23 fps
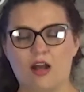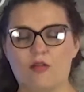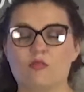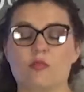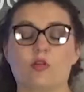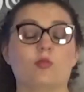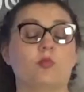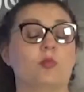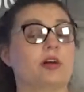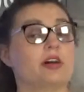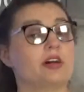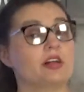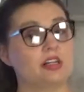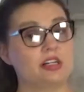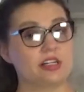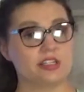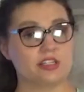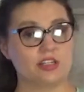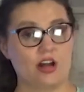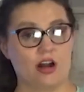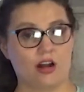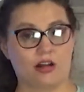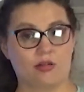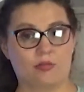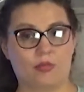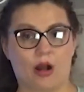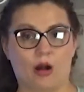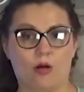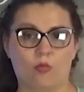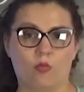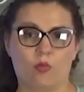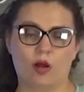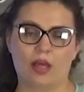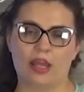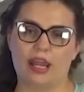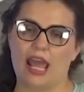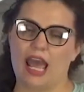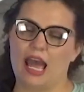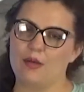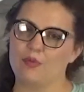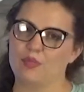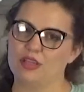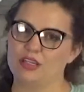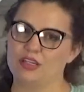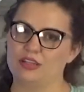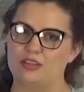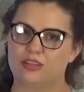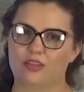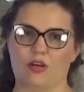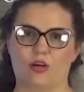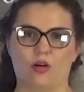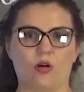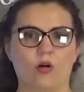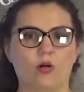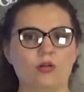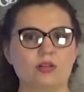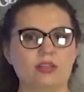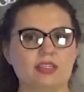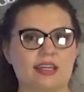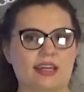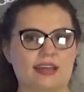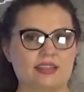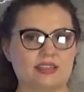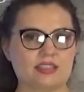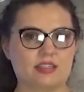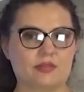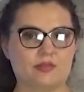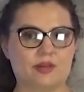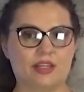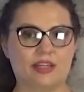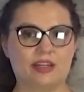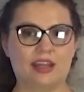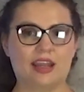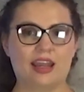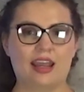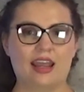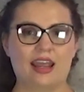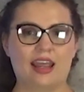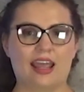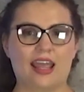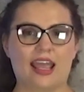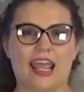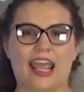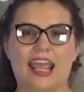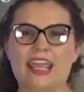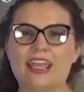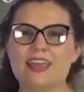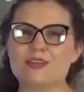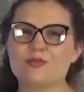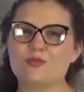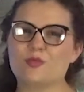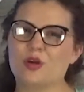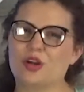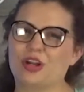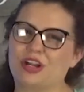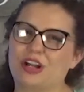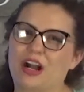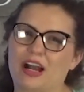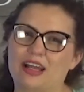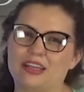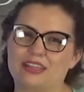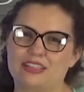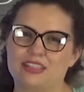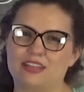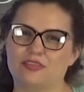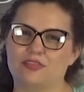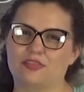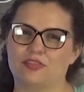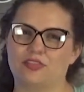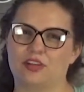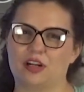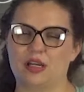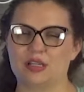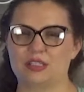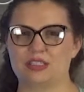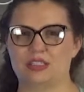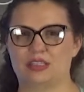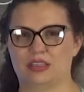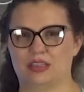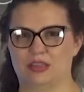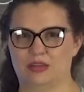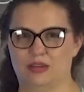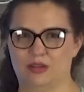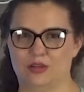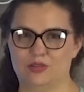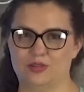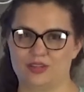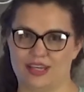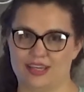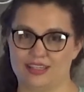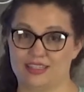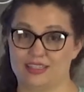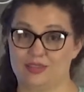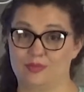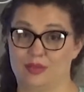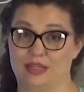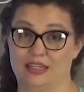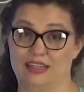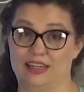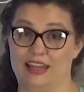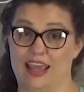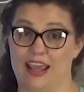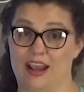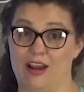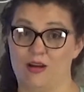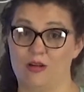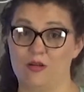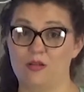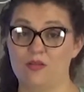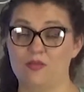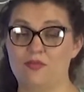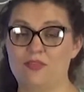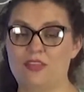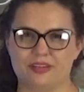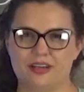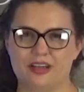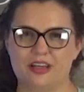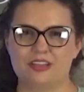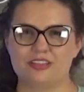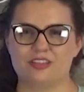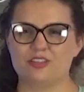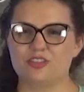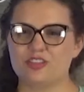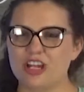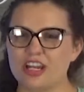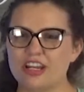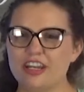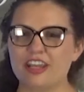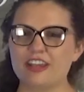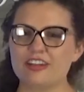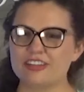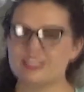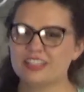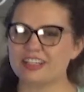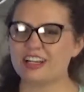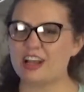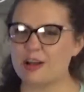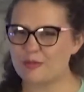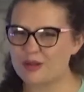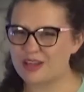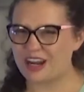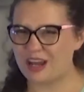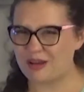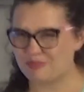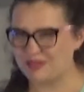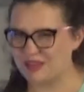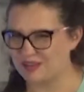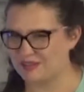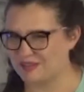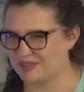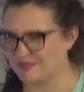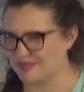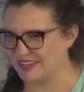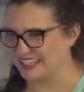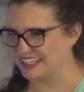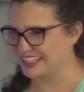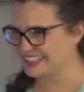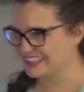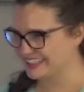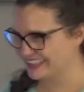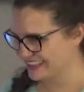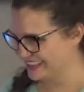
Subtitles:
Well, we're going to talk about what happened in the Old Testament and what God did for us in the New Testament now. So John Harrison, come on up here with me.